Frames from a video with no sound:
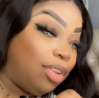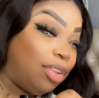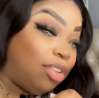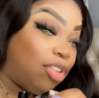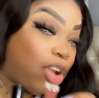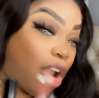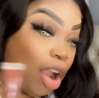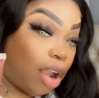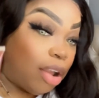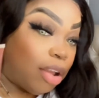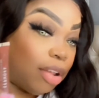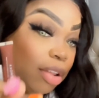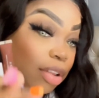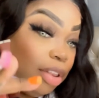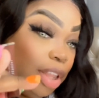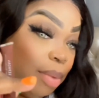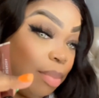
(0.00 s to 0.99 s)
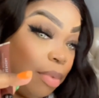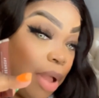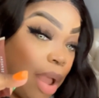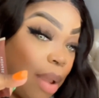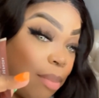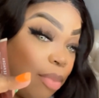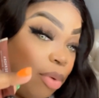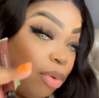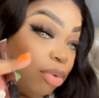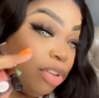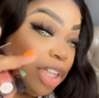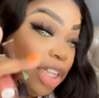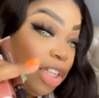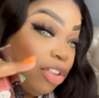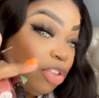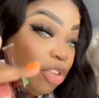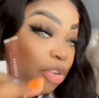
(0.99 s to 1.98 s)
dark lip combo.
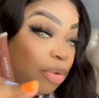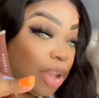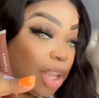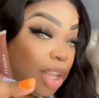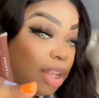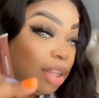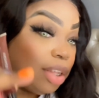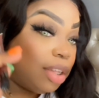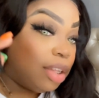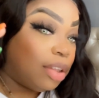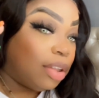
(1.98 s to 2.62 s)
These 3,